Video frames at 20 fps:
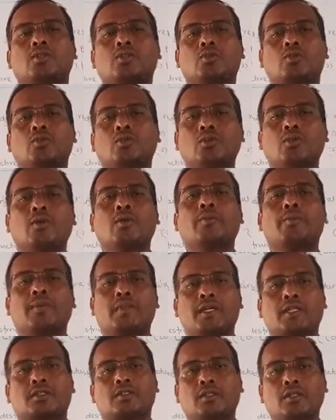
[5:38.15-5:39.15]
to
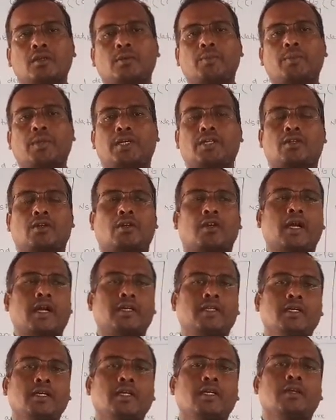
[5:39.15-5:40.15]
make the petrol
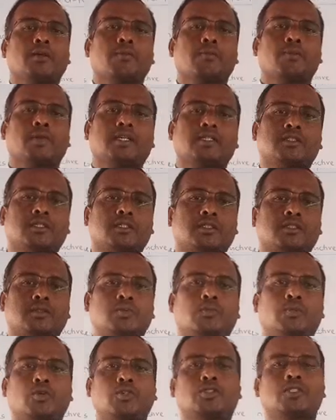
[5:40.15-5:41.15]
and by that
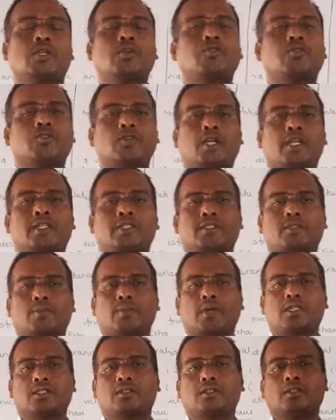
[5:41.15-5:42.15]
fossil fuels
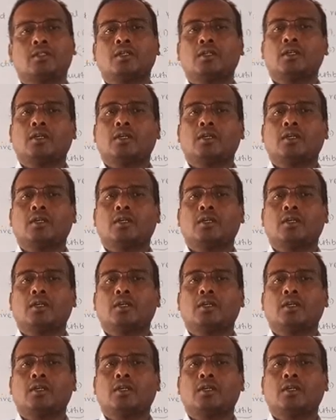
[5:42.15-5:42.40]
by the